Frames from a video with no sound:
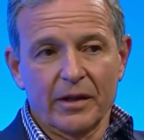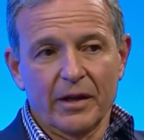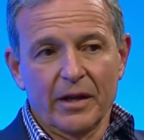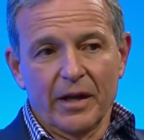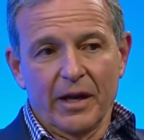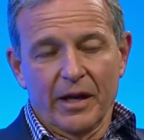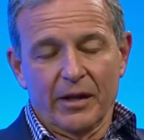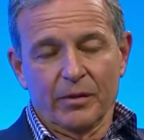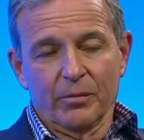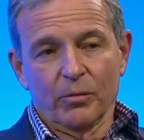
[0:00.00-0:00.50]

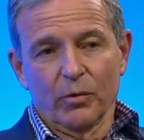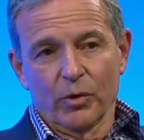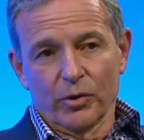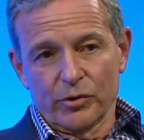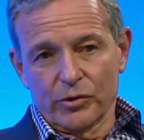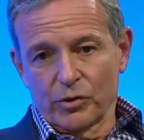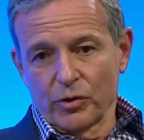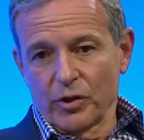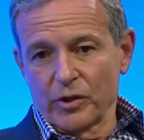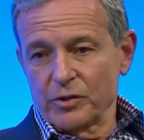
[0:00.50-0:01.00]
And the more
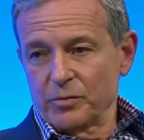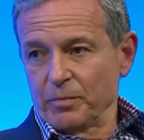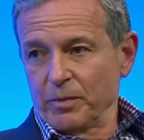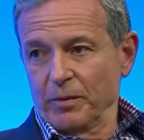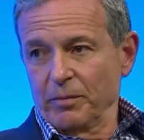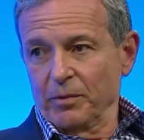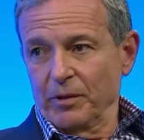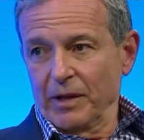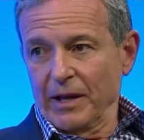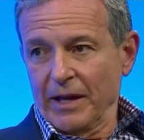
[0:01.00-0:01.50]
choice
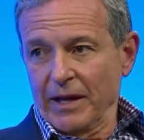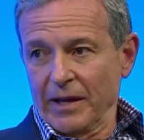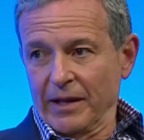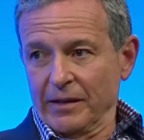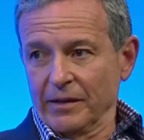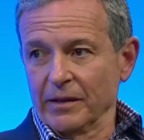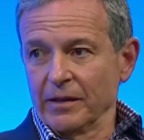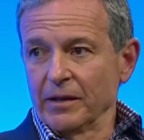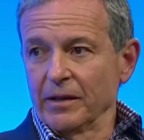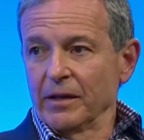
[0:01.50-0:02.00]
people had,
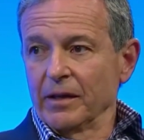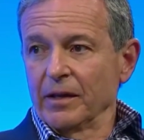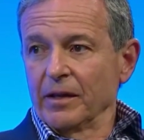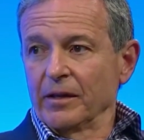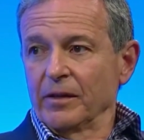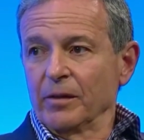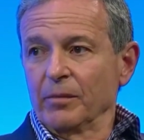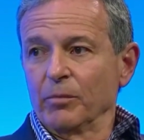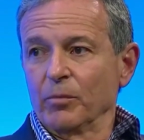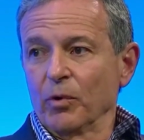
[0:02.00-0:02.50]

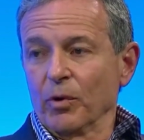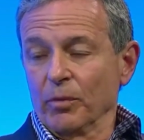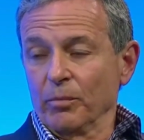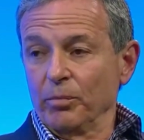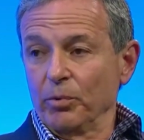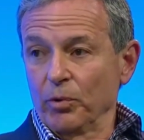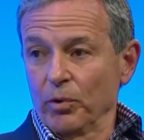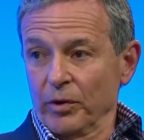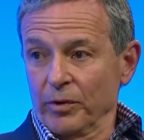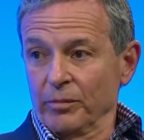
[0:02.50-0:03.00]
the more
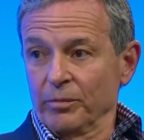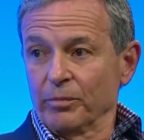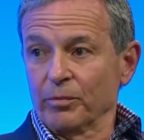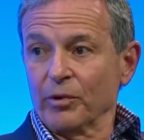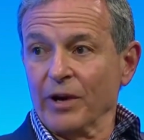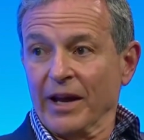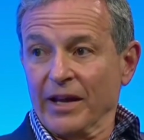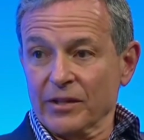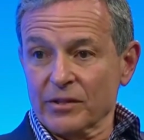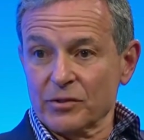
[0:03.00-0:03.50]
important
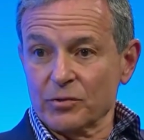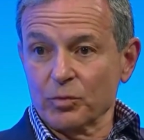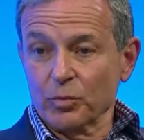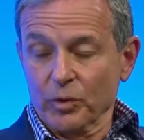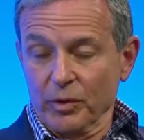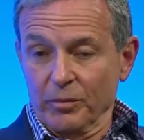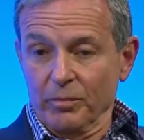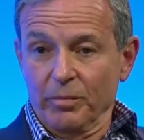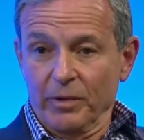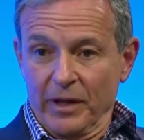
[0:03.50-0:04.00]
brands
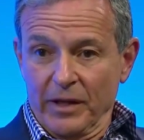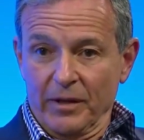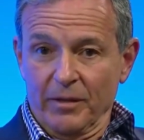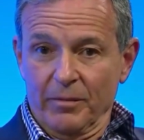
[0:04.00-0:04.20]
would be,